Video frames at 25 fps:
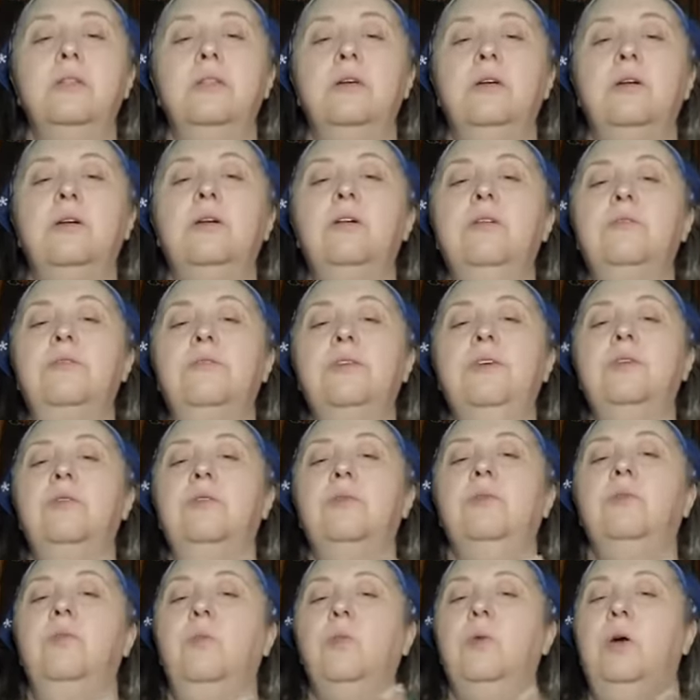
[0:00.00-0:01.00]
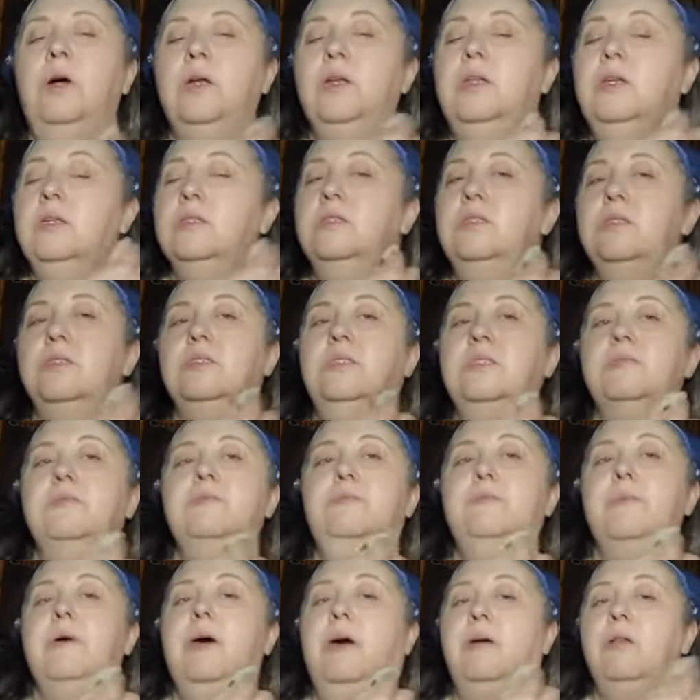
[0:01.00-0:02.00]
there are a few. One is the
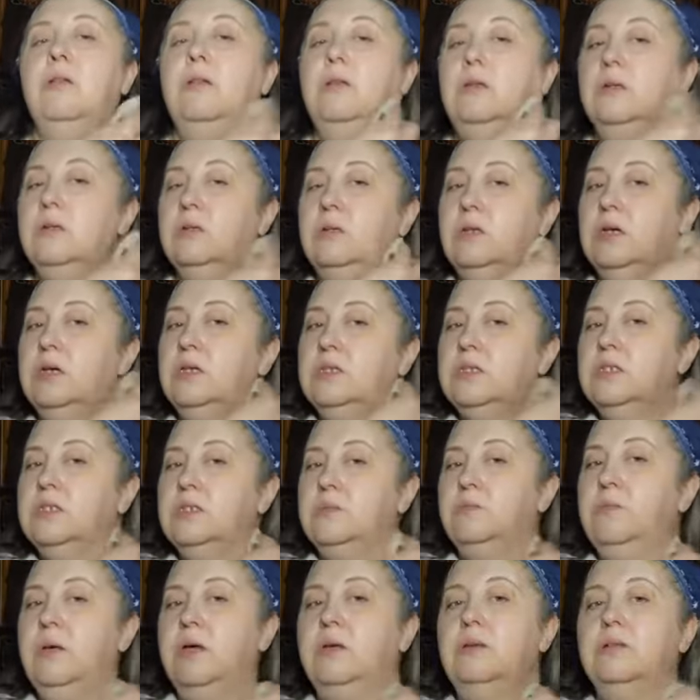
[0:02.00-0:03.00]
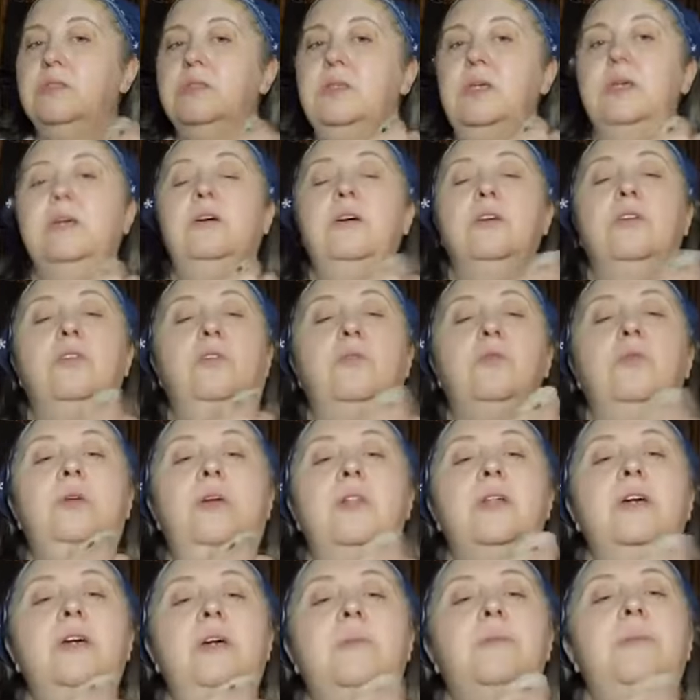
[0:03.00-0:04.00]
smell. It smells like
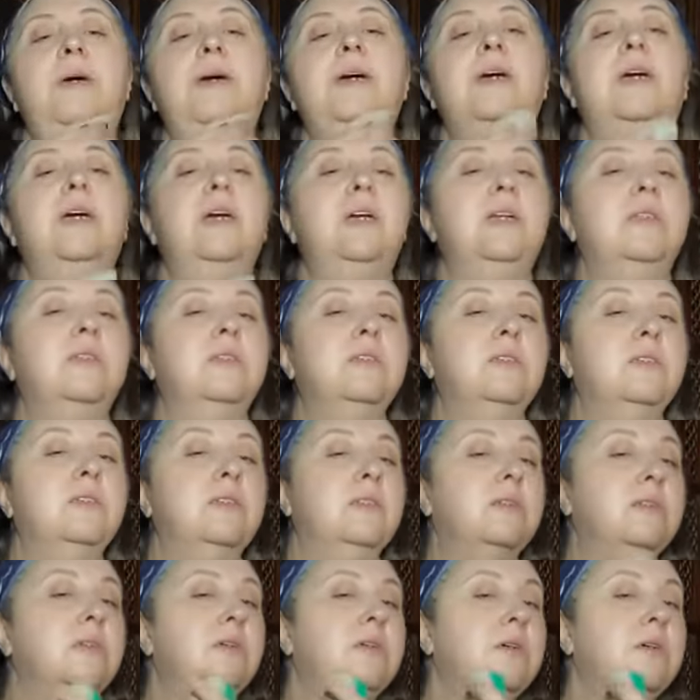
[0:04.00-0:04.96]
acrylic paint.